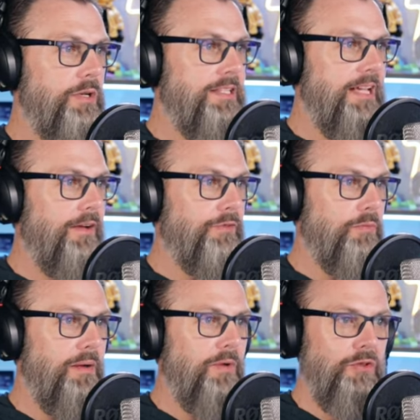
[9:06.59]
Two days
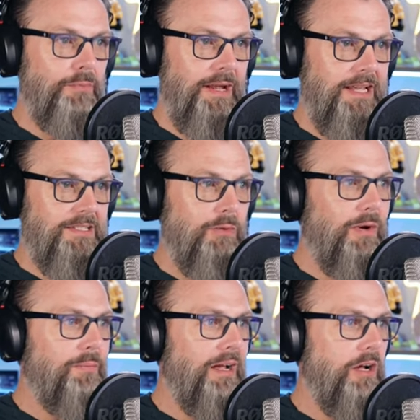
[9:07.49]
after my mother
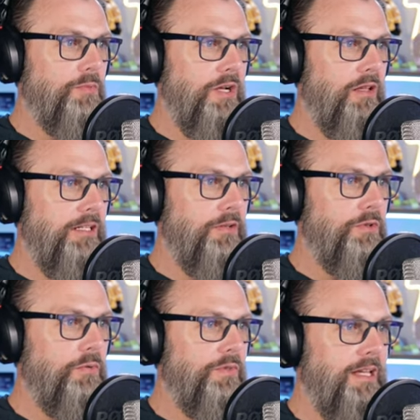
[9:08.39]
passed, I went back home to
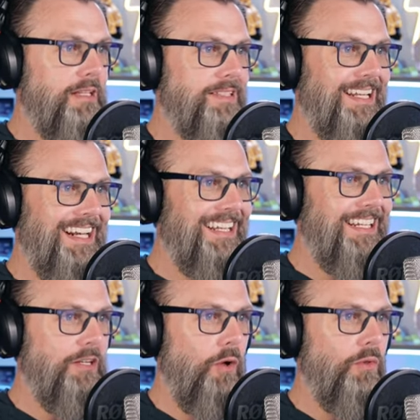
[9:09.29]
collect a few things that
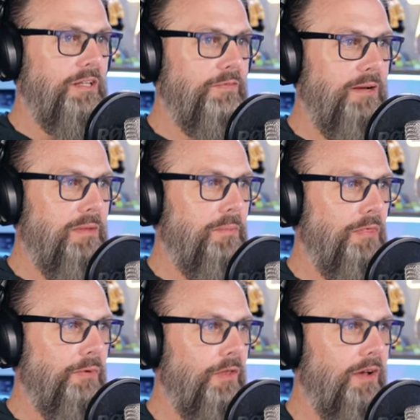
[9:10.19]
I needed, only to
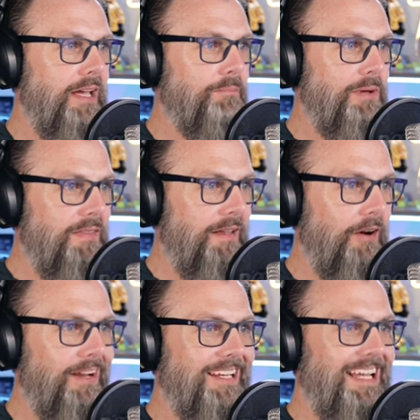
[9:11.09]
find my mother-in-law had
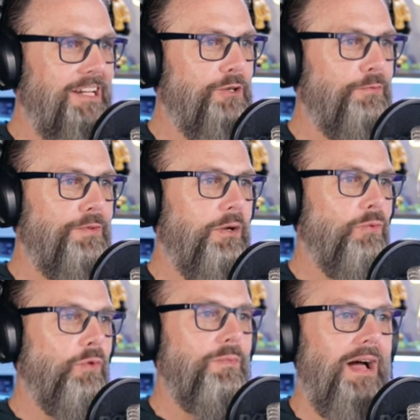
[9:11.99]
been there and
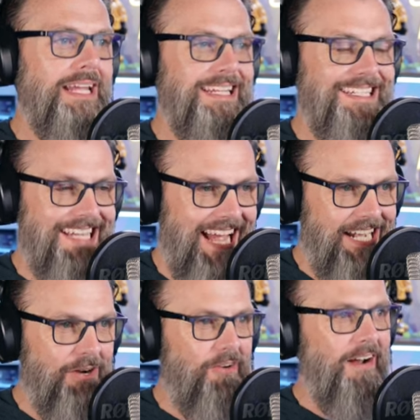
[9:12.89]
interfered with my
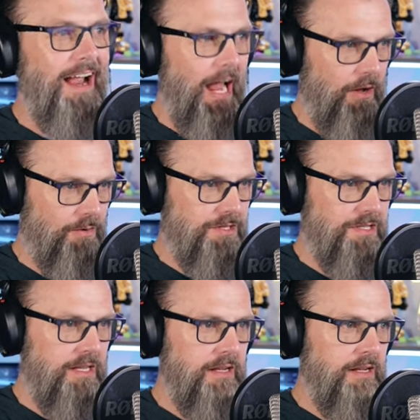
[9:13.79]
entire
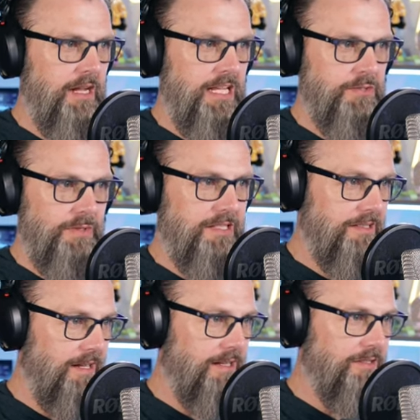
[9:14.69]
house. As
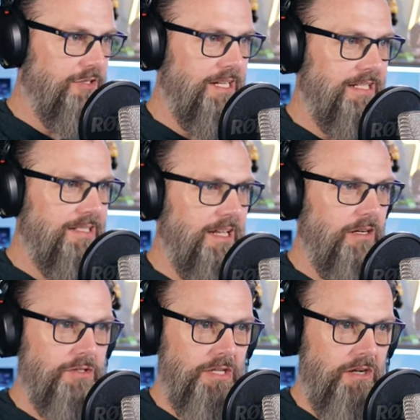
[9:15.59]
we discussed, she had
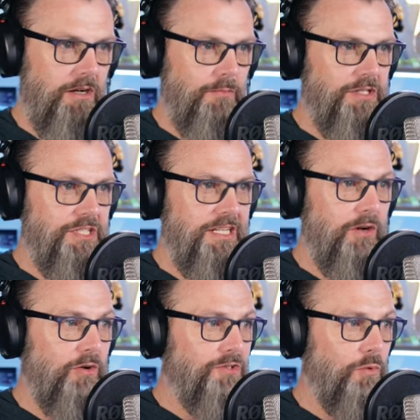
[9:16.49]
taken our dog, but
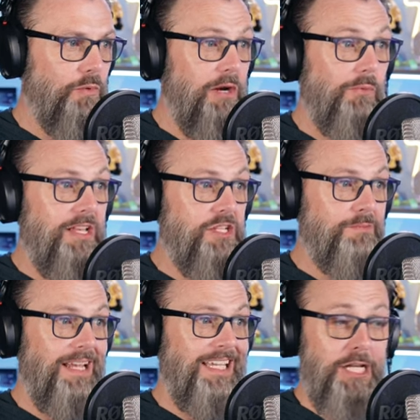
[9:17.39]
she had also
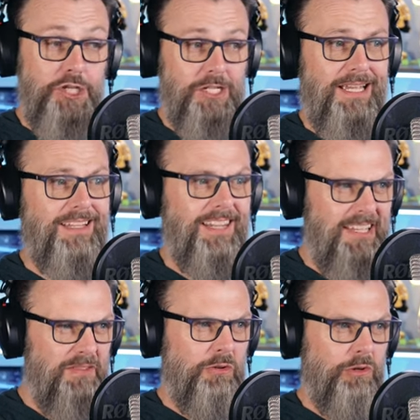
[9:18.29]
rearranged my kitchen
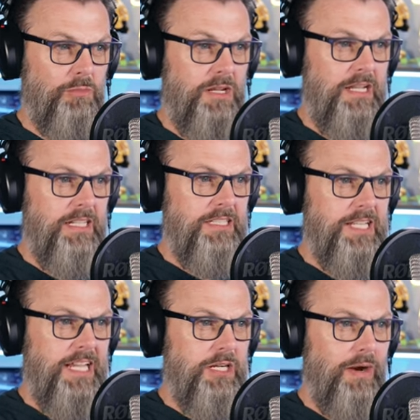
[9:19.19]
and living room,
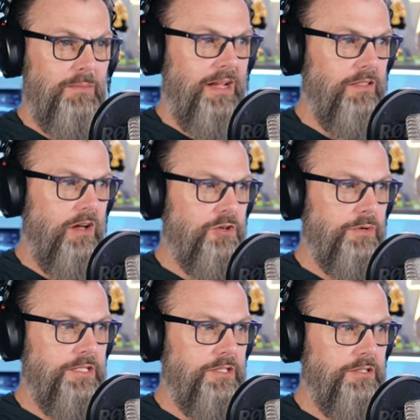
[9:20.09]
taken away my
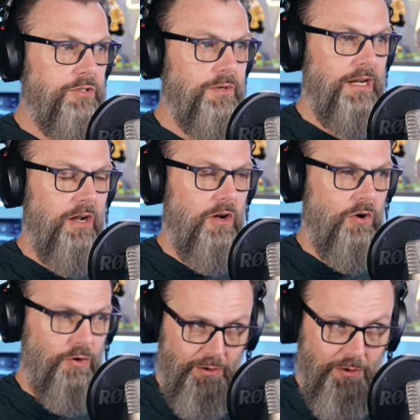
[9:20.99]
laundry to do
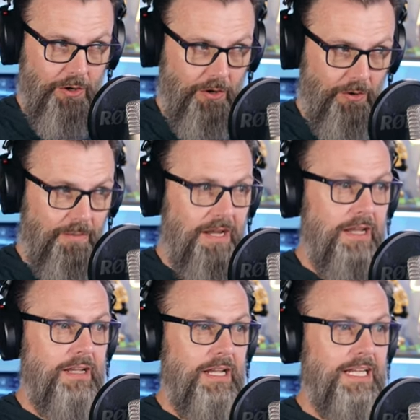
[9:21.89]
at her
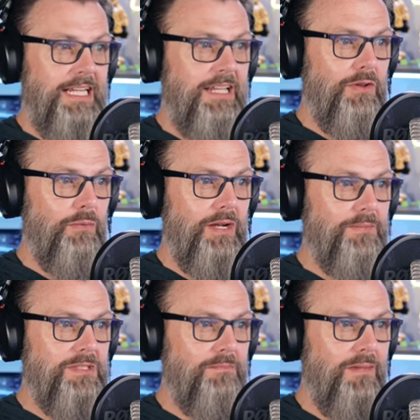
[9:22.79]
home, and
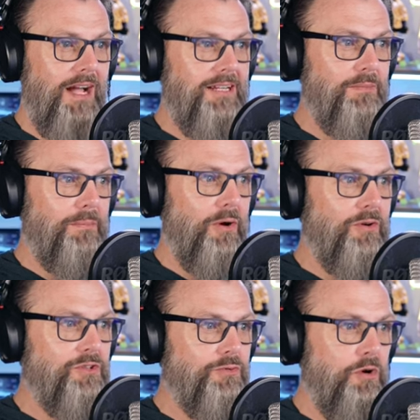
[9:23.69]
even went up to mine and
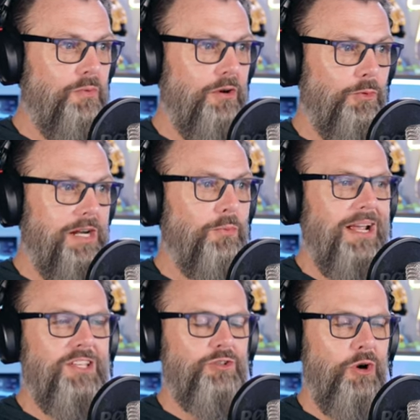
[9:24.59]
my partner's room and
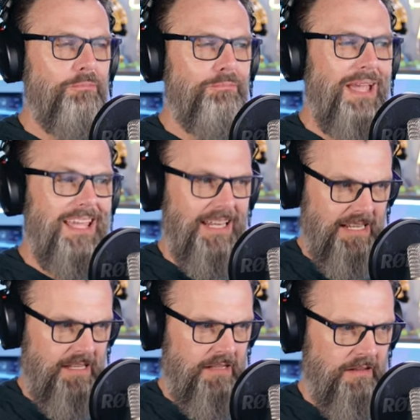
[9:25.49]
rearranged our
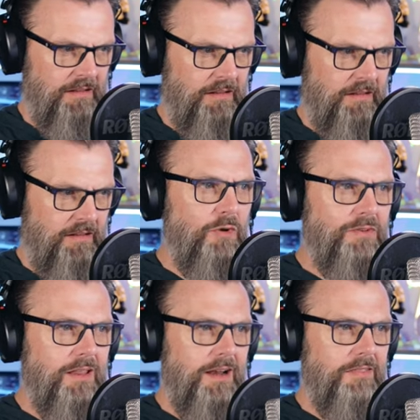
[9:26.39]
bed.
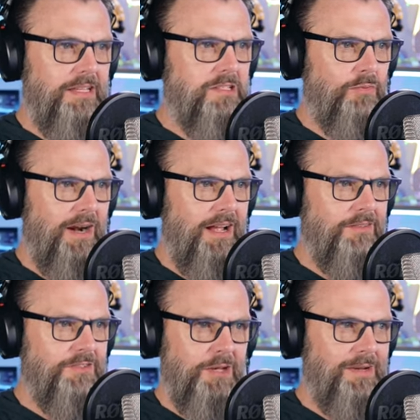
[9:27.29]
She moved a lot of things
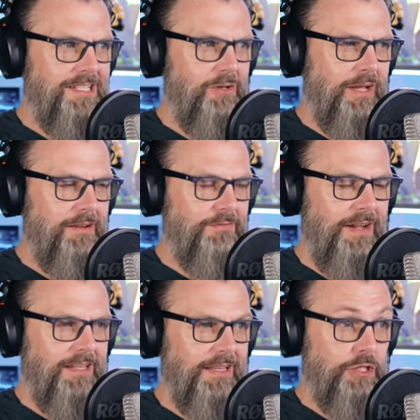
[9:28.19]
around, some I still
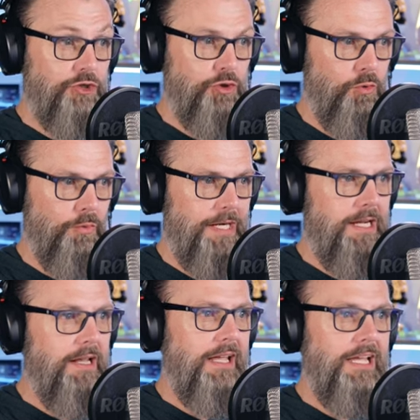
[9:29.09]
can't find, like
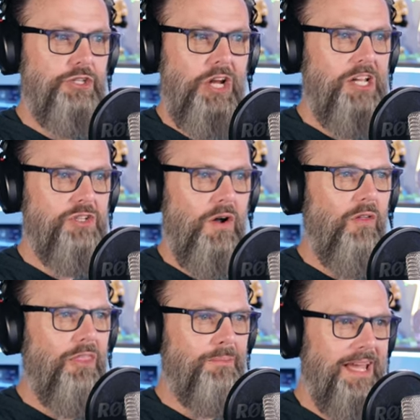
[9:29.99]
jewelry, and
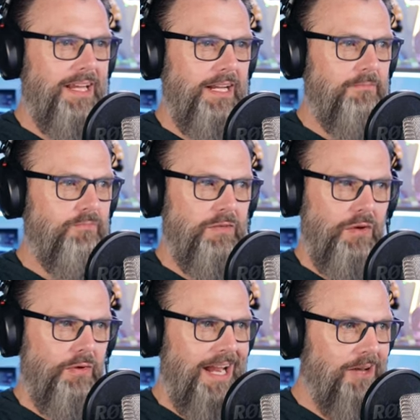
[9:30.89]
changed all the bedding.
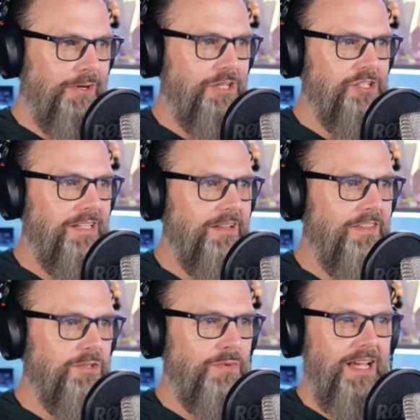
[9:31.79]
I felt angry she
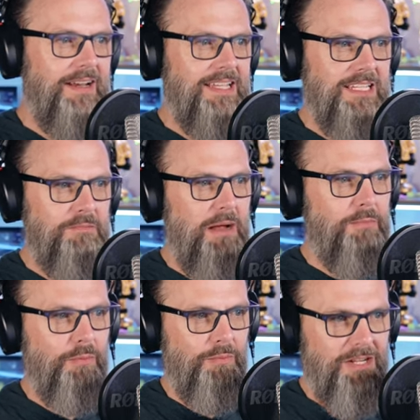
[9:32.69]
had done this without
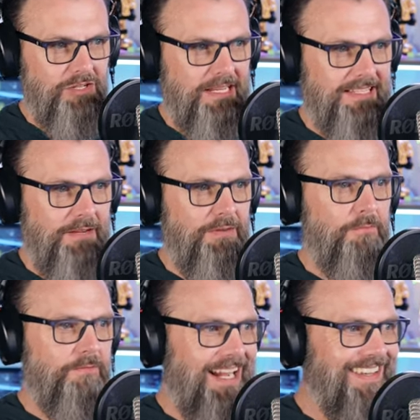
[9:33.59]
asking my permission, as
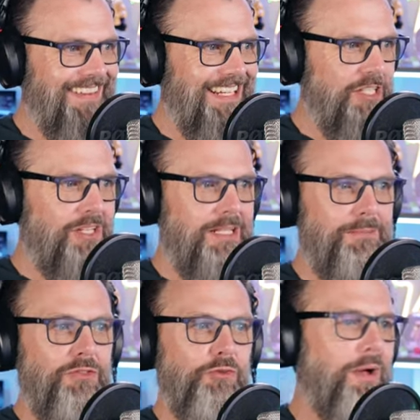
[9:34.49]
I felt violated.
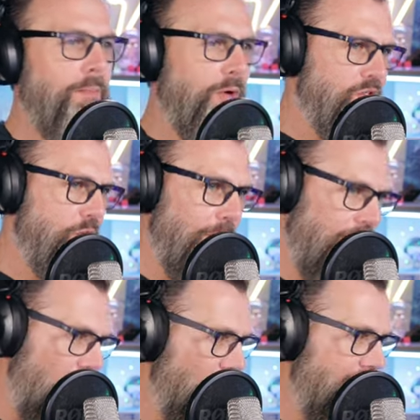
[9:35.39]
She had been through my
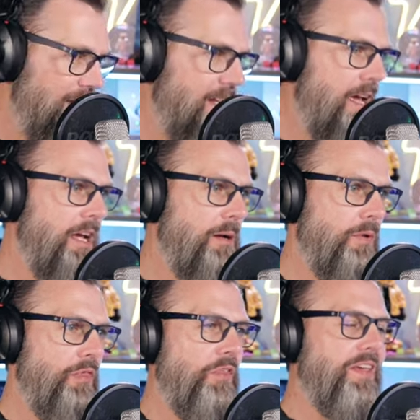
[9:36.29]
personal belongings,
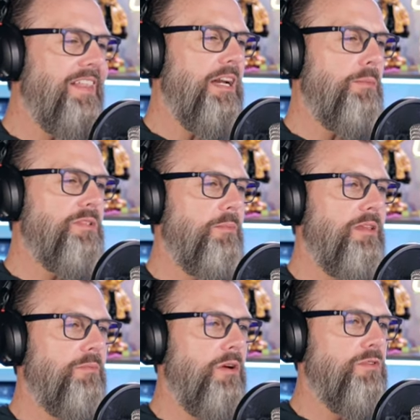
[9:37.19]
but the thing that
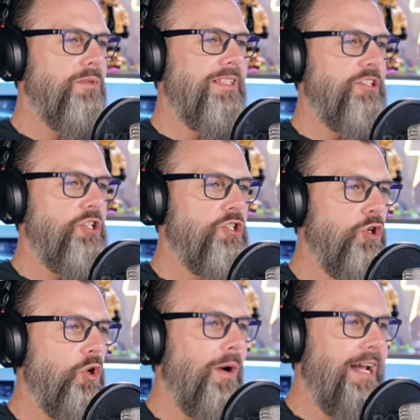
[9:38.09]
upset me the most was that
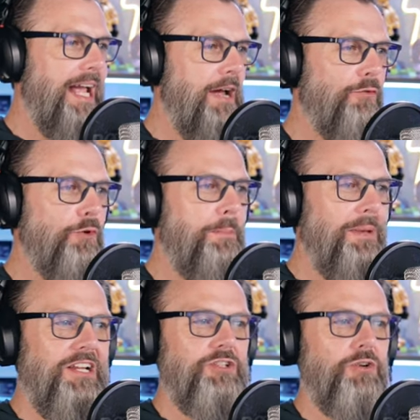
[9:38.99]
she took away
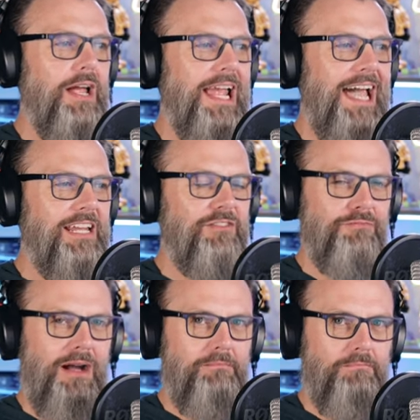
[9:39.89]
every picture I
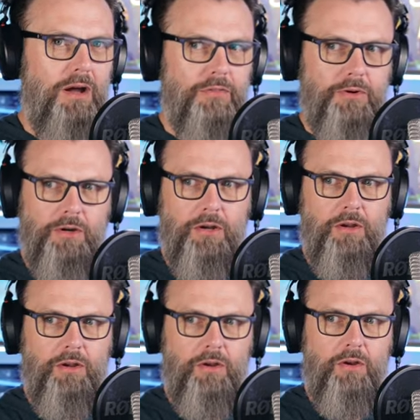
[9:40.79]
had of my
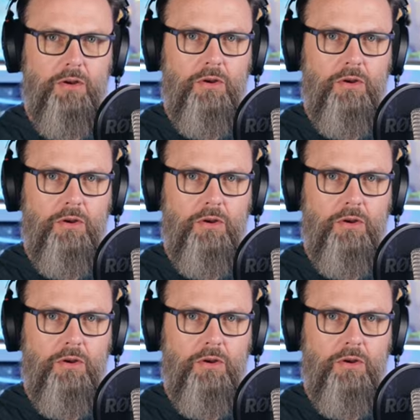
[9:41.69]
mother.